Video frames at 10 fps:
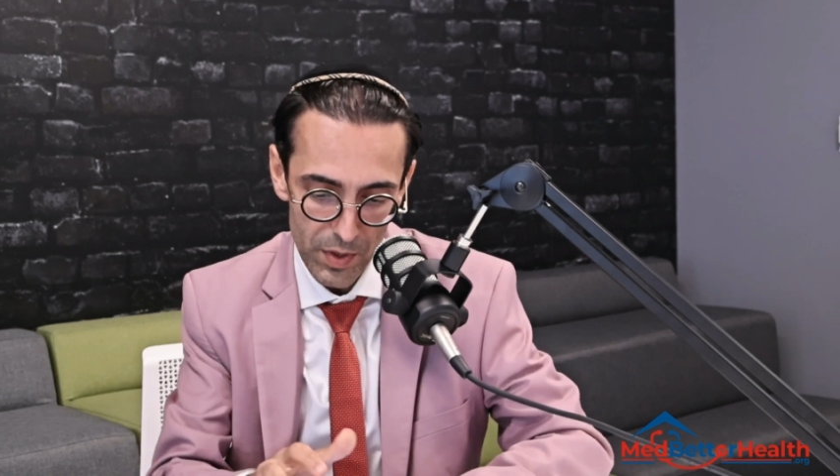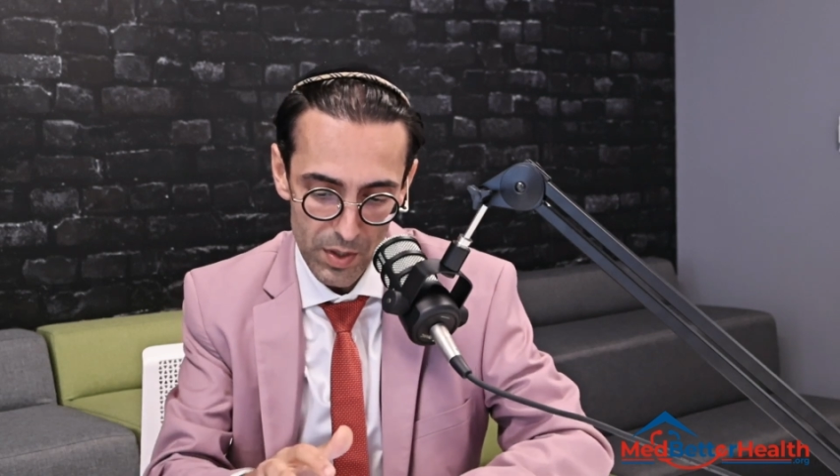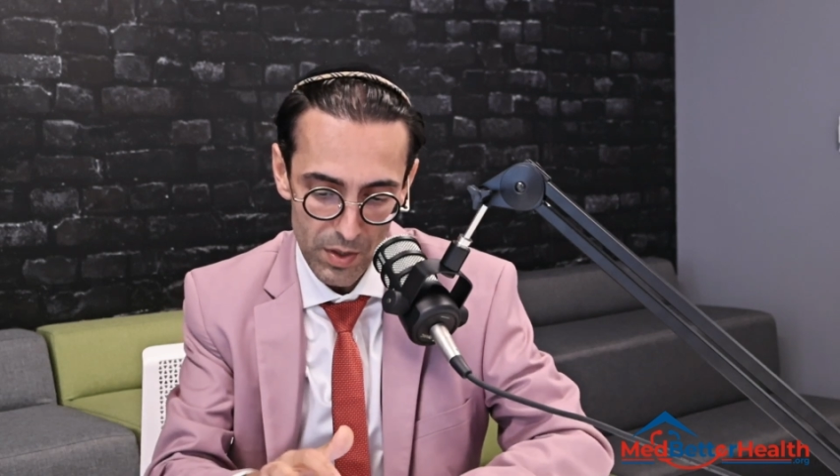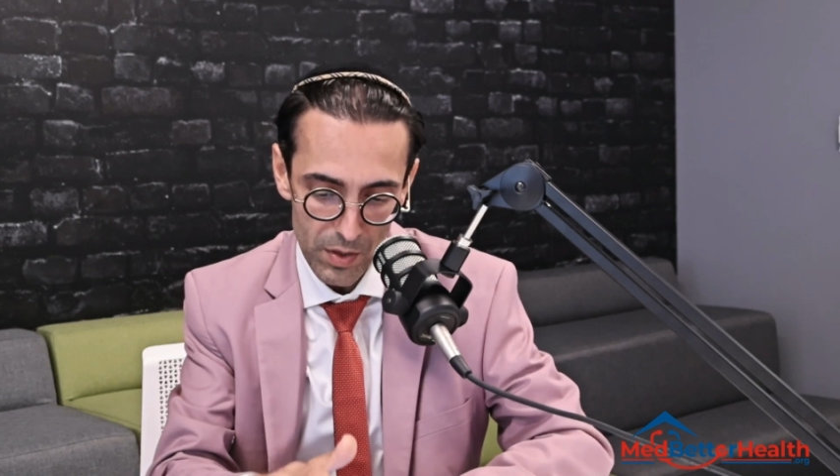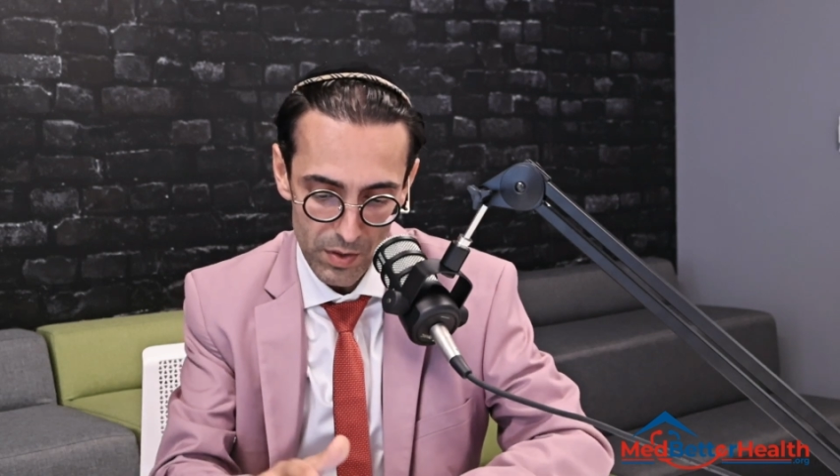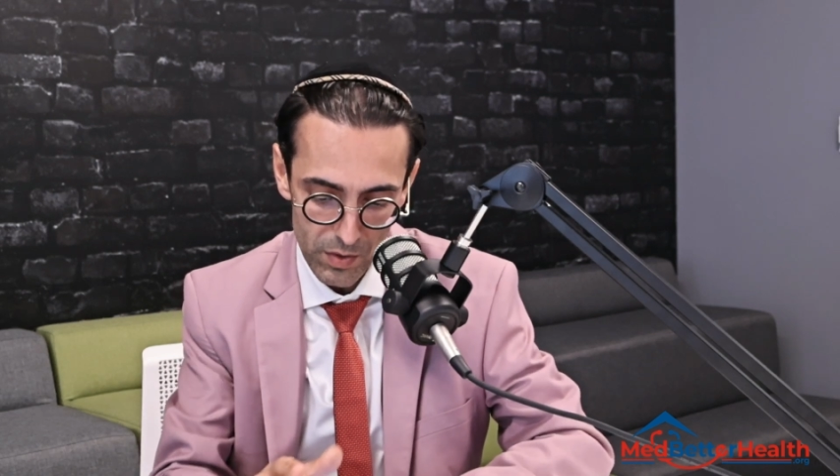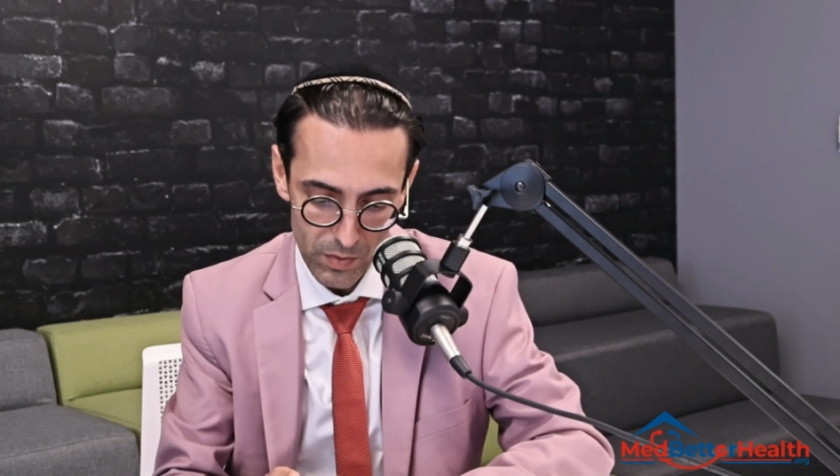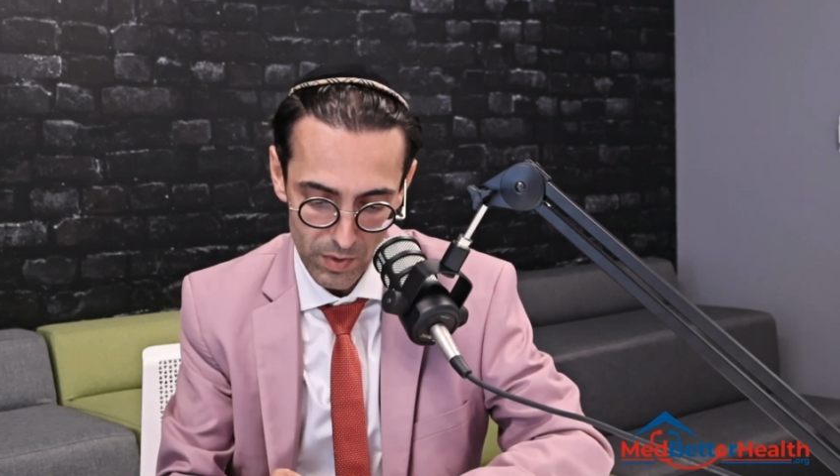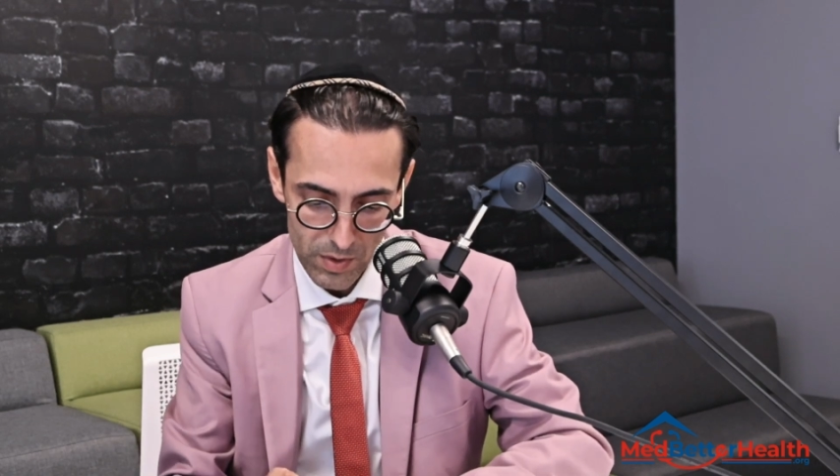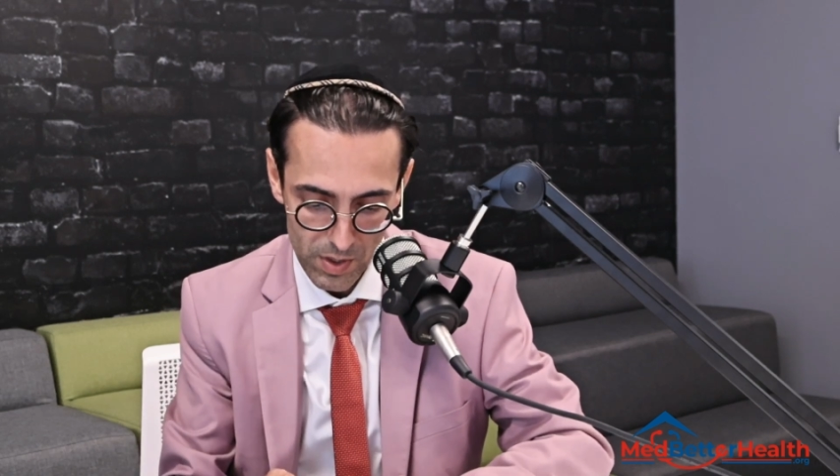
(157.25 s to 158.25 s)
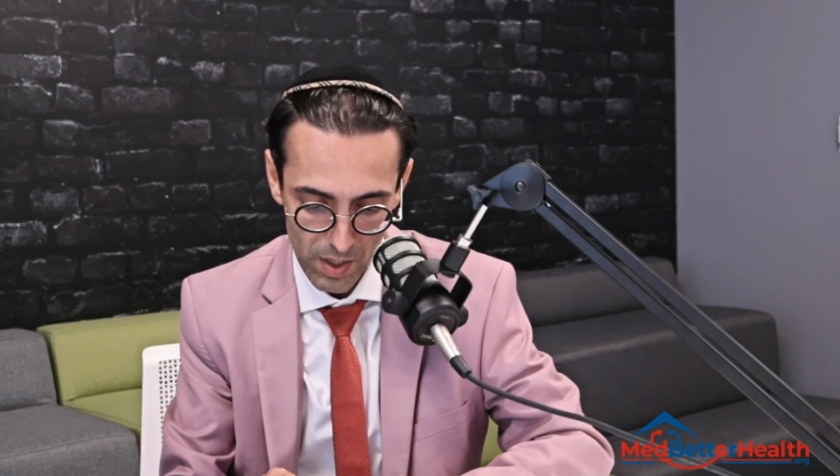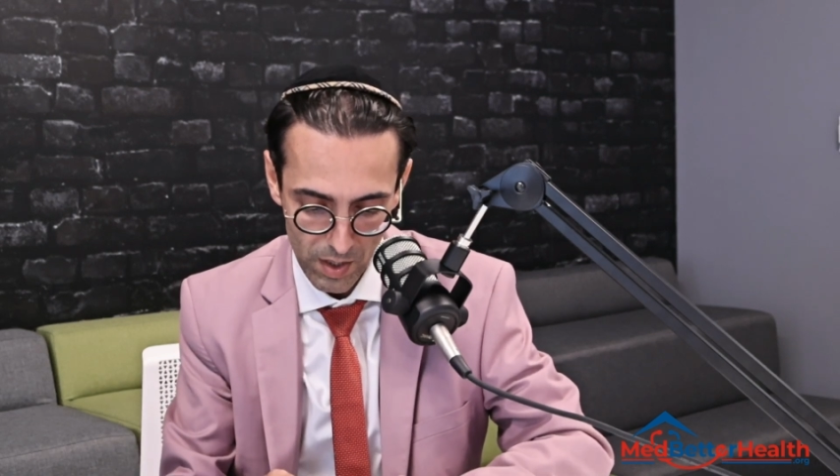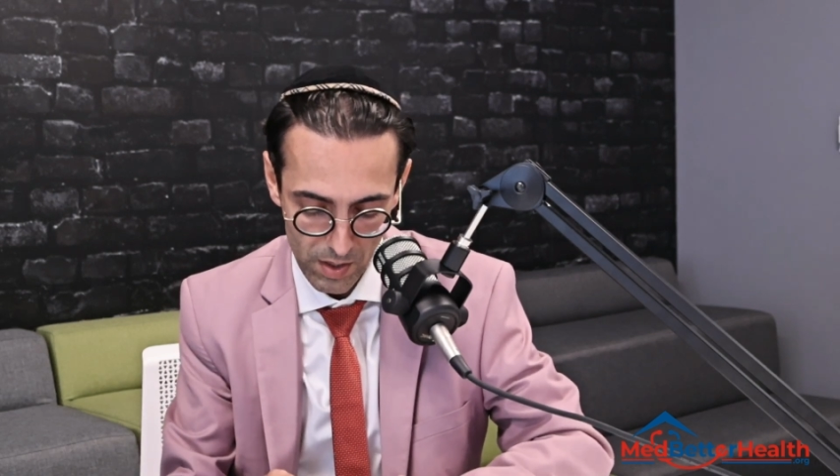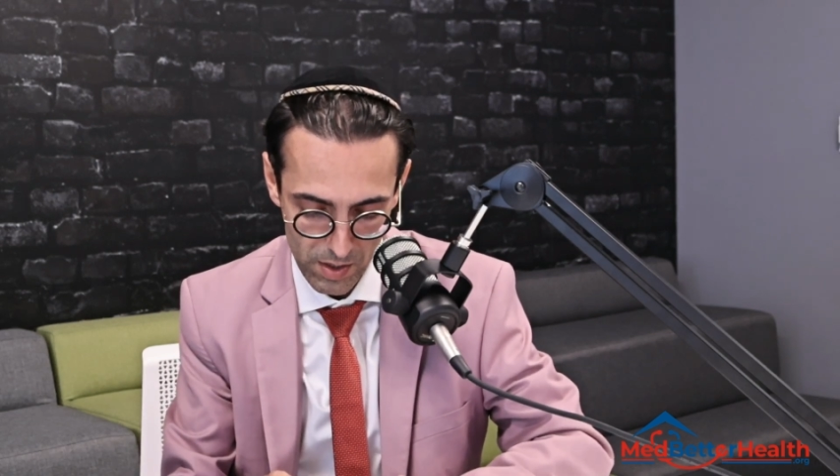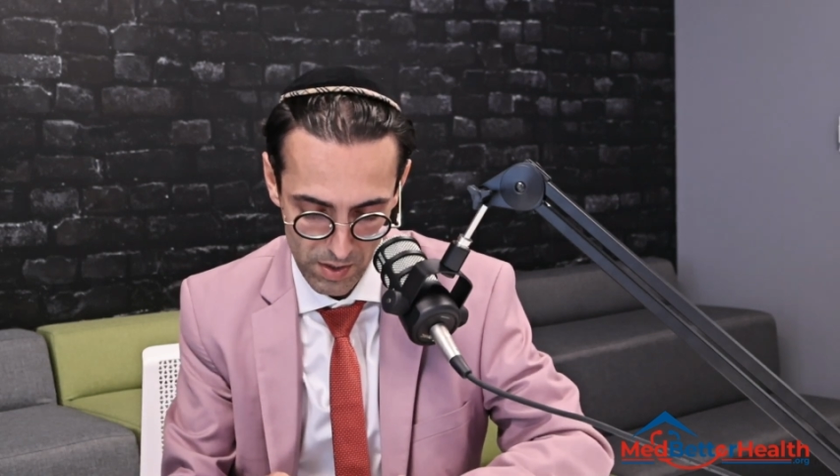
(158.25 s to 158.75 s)
here. 1
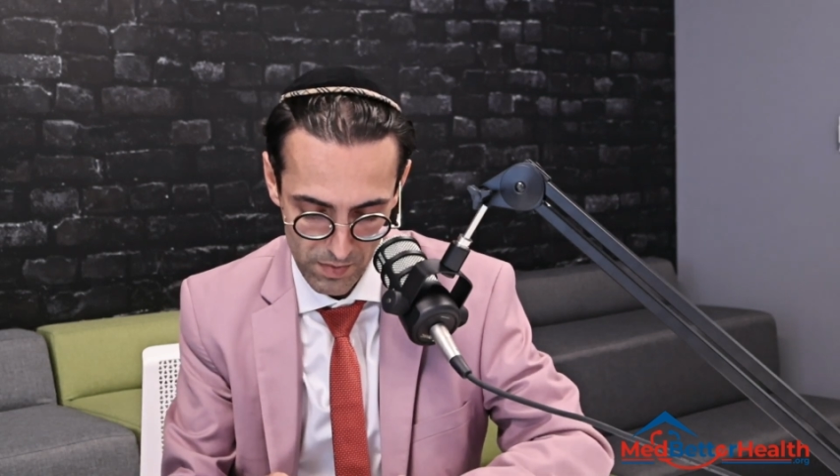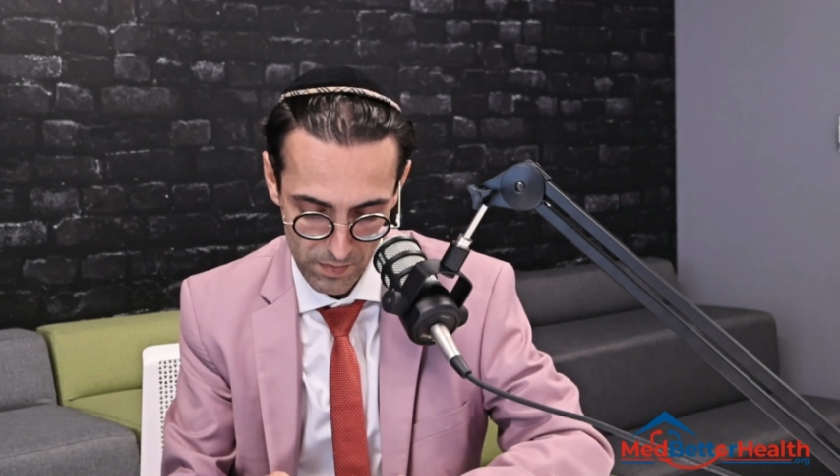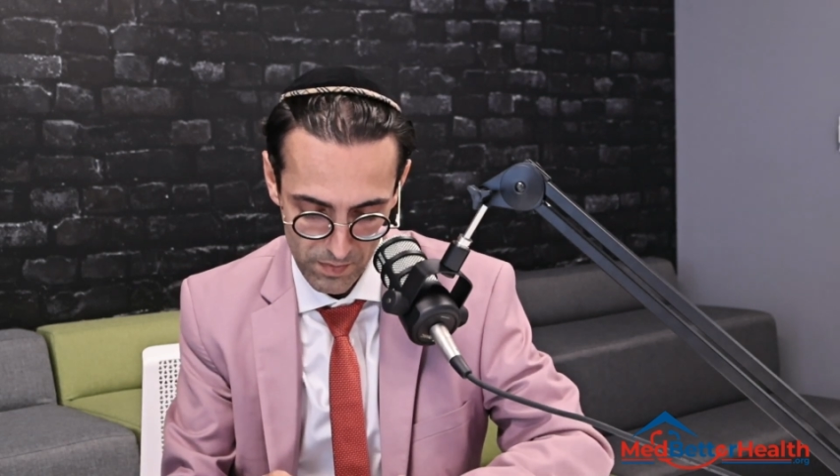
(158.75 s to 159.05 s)
second.